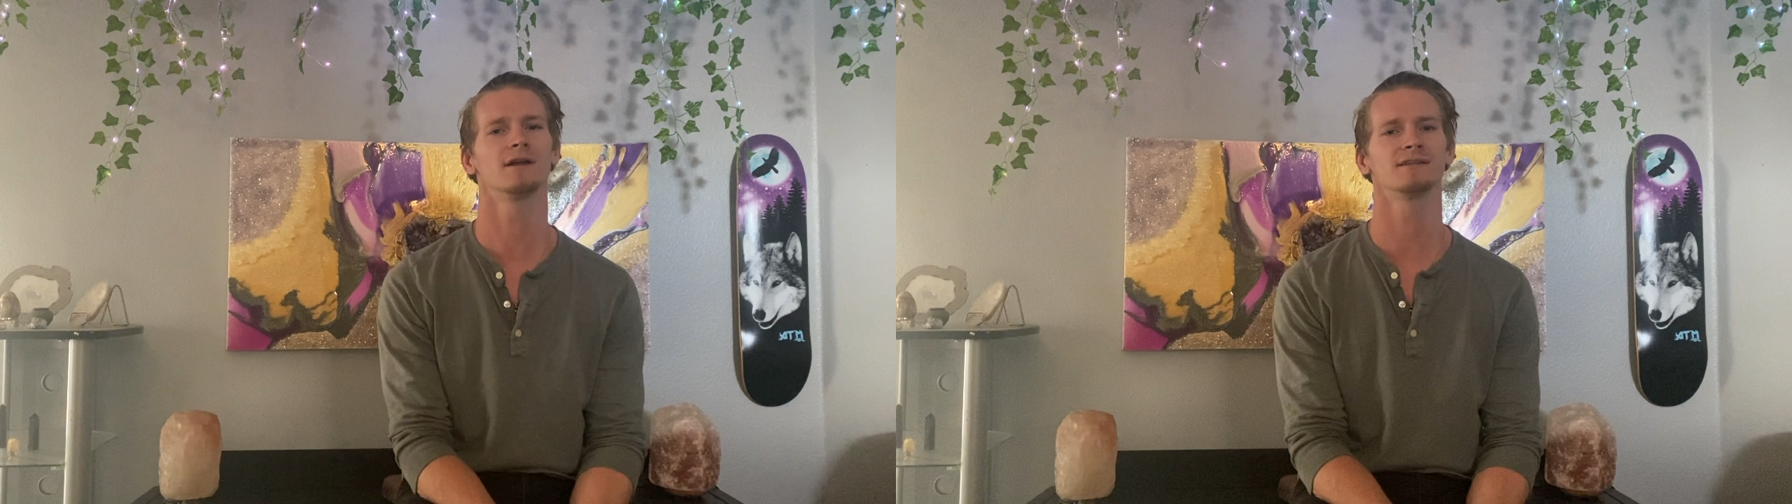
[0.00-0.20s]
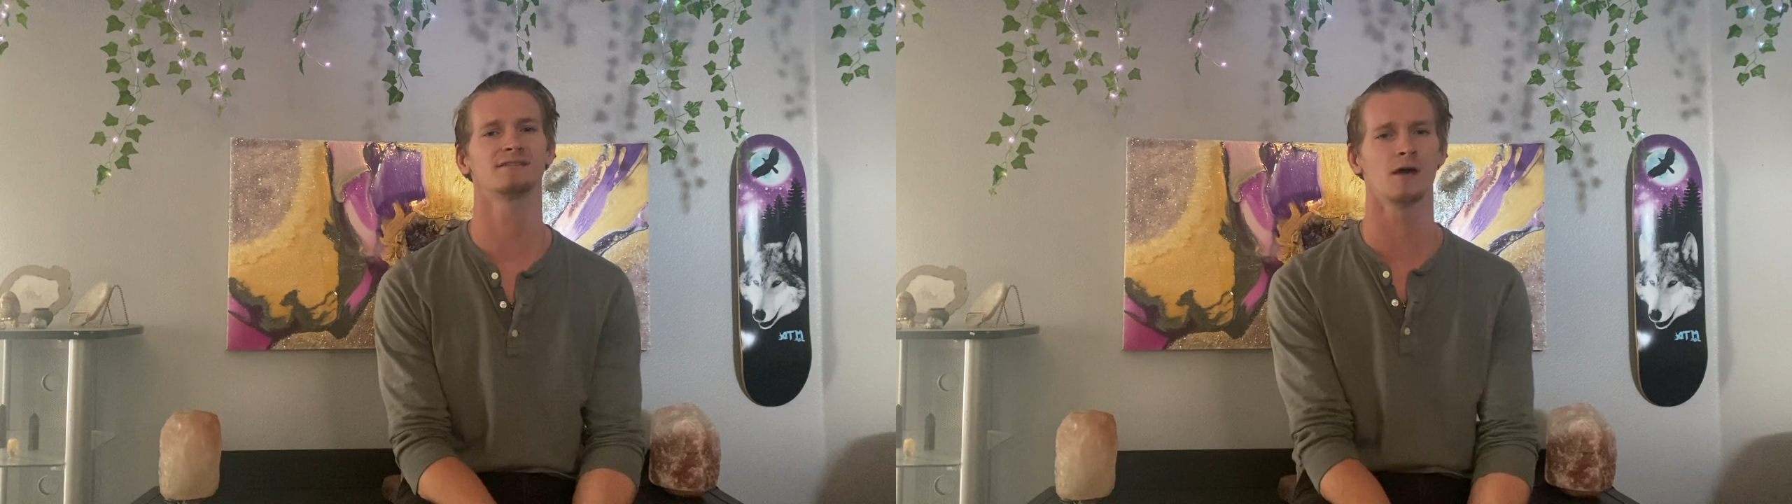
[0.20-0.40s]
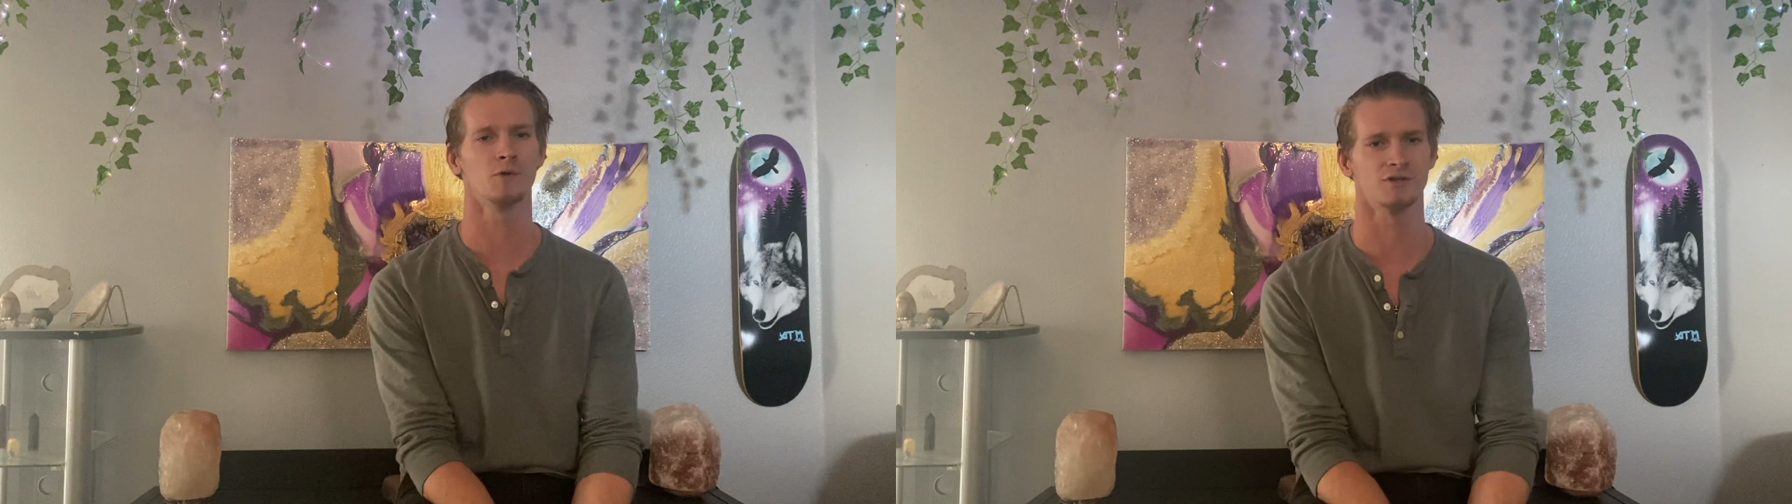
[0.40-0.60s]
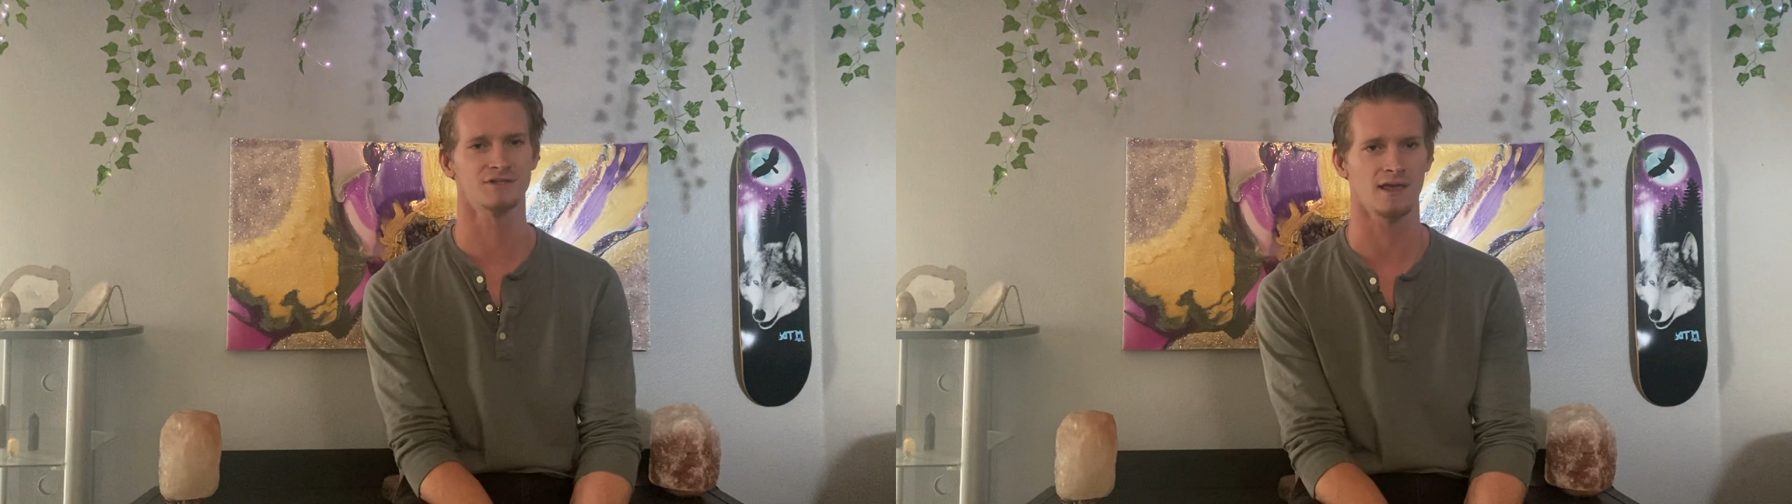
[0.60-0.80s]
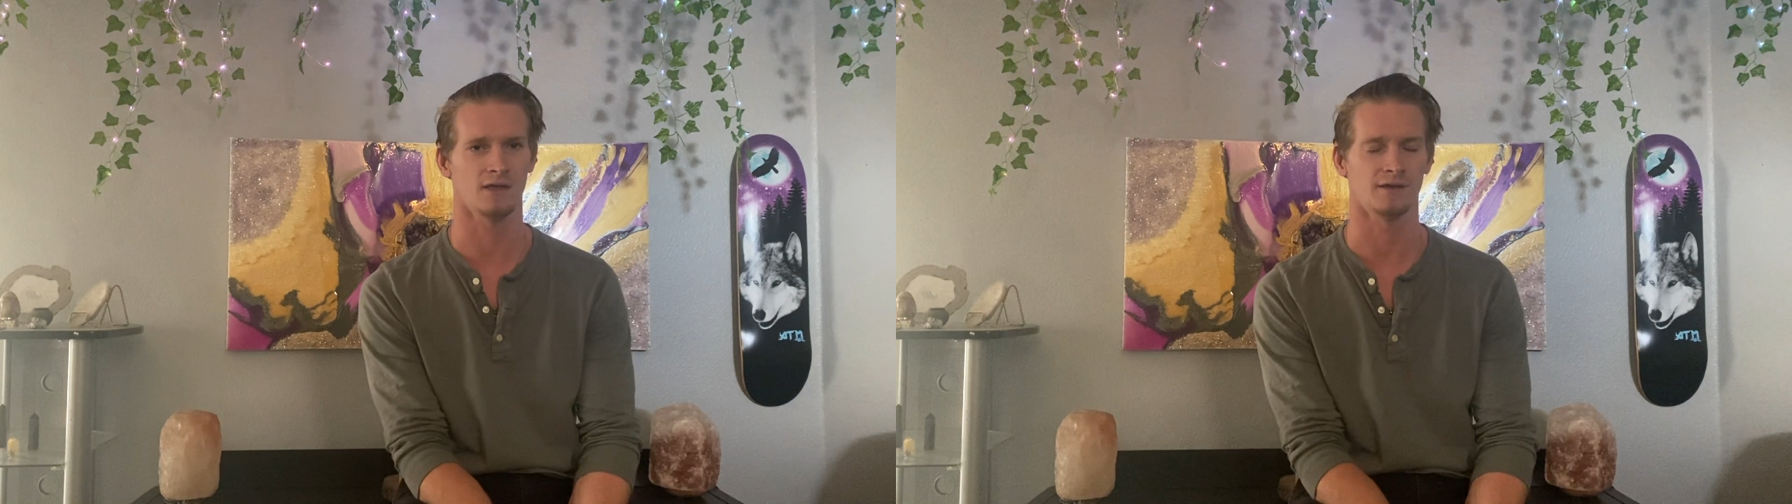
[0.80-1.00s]
summer
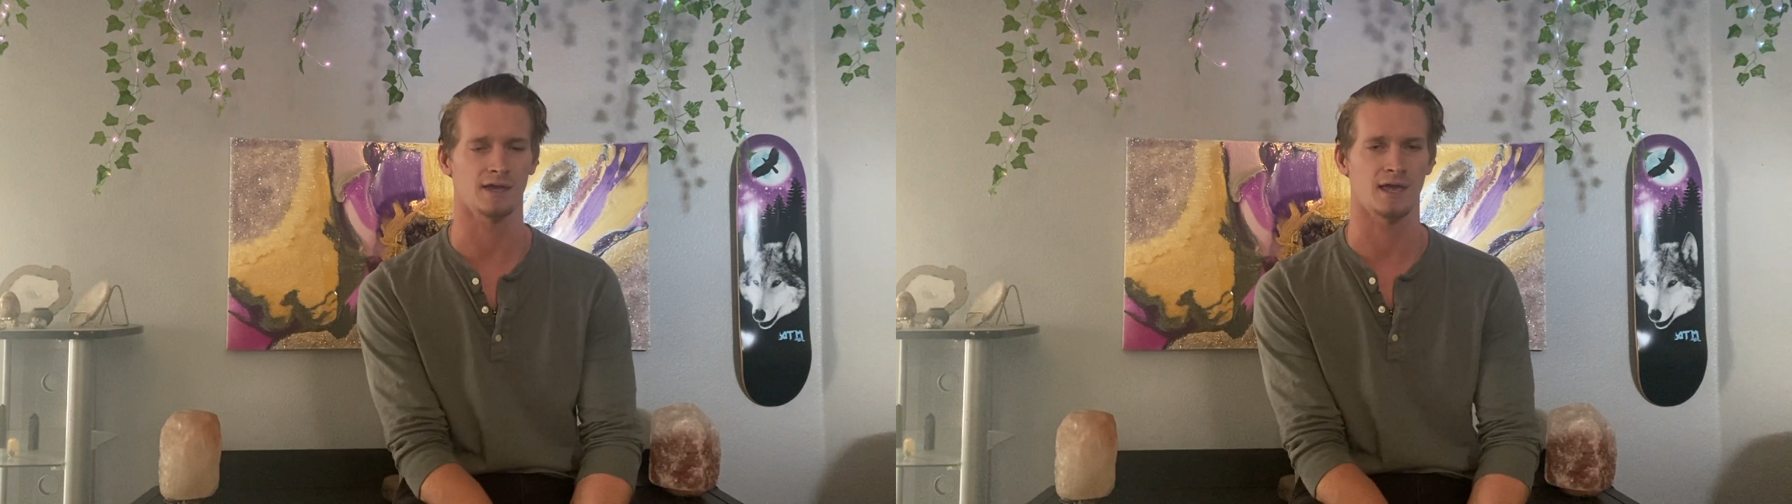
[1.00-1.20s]
sailing,